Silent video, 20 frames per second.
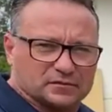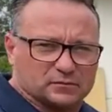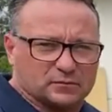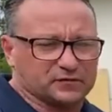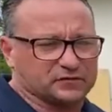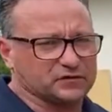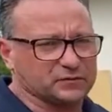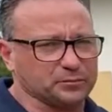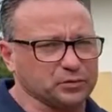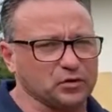
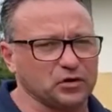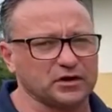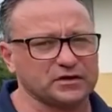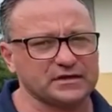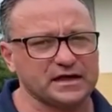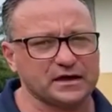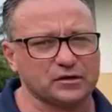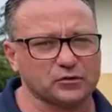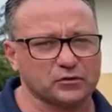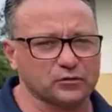We've supplied
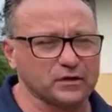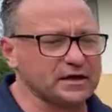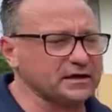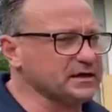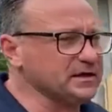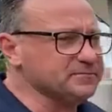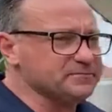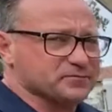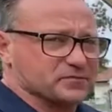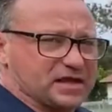that
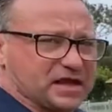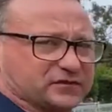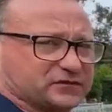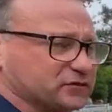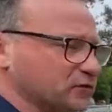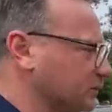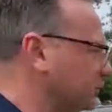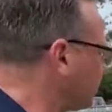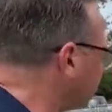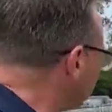already. That's
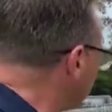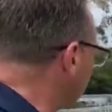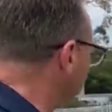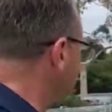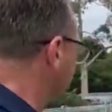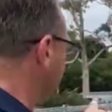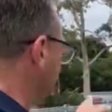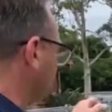on site.